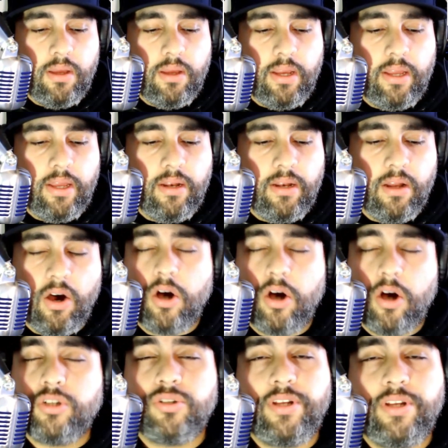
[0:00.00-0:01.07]
In
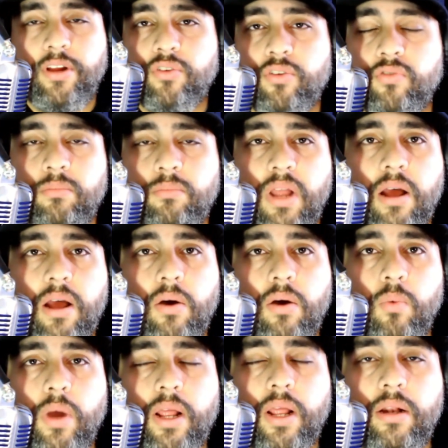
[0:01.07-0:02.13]
100 years from now,
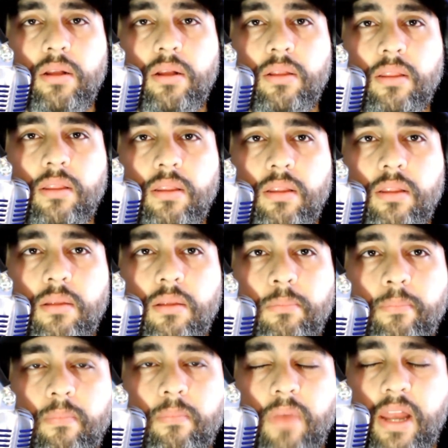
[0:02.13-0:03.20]
when
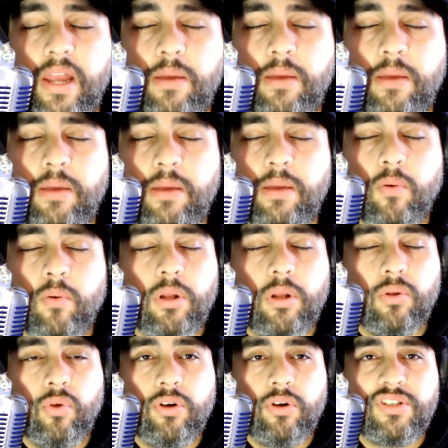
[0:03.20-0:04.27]
anyone
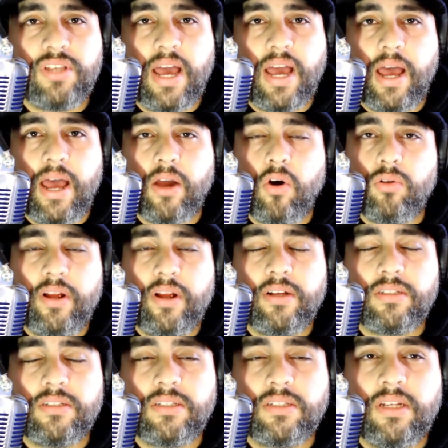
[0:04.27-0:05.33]
looks at Carlos
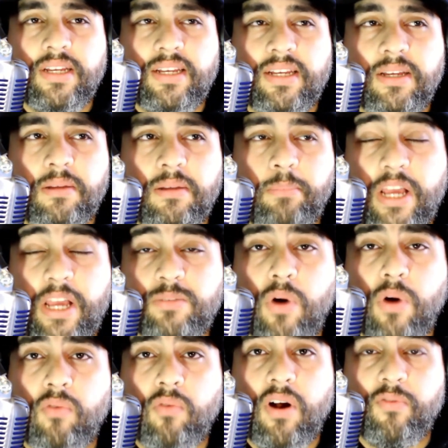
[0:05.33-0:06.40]
Correa's
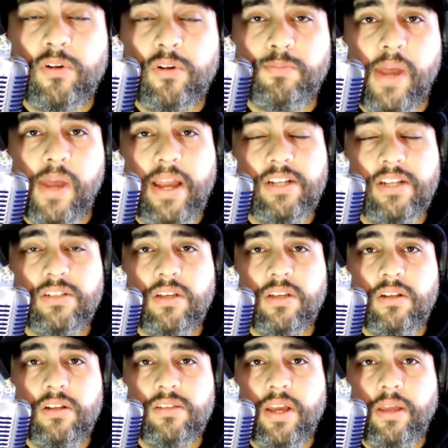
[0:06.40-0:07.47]
baseball reference page, it's
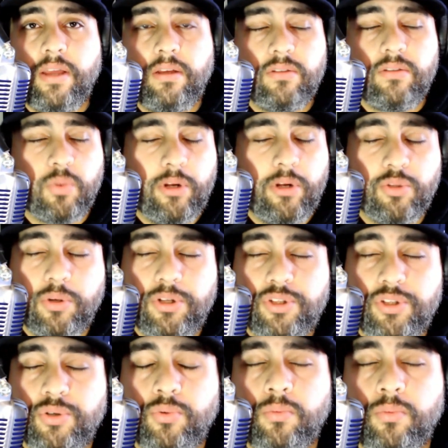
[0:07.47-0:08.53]
going to say
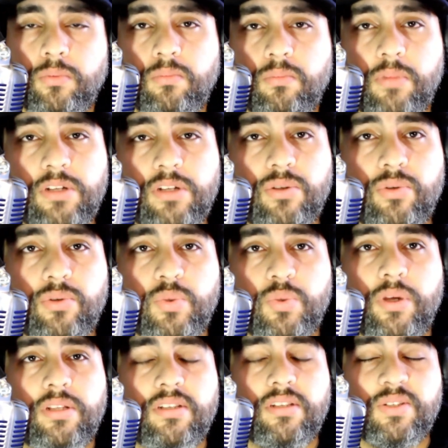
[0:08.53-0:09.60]
2022 Minnesota
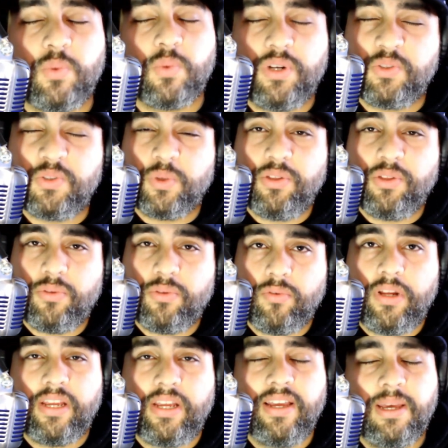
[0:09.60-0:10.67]
Twins,
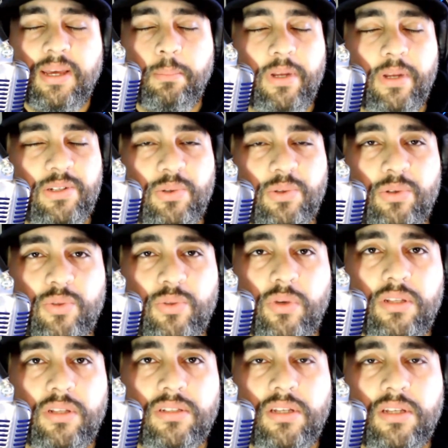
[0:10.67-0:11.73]
2023 Minnesota
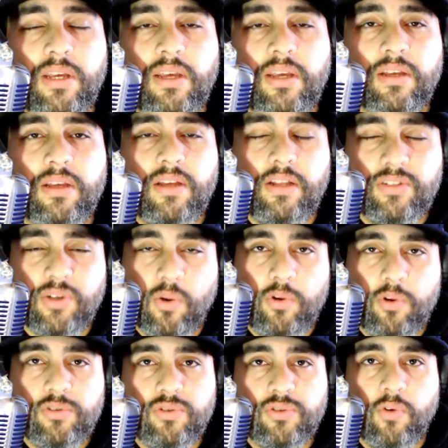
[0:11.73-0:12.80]
Twins, and so
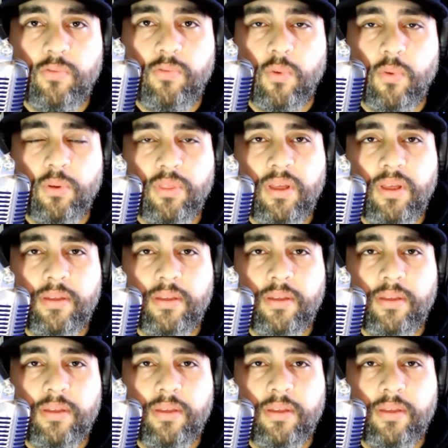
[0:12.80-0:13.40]
on and so forth.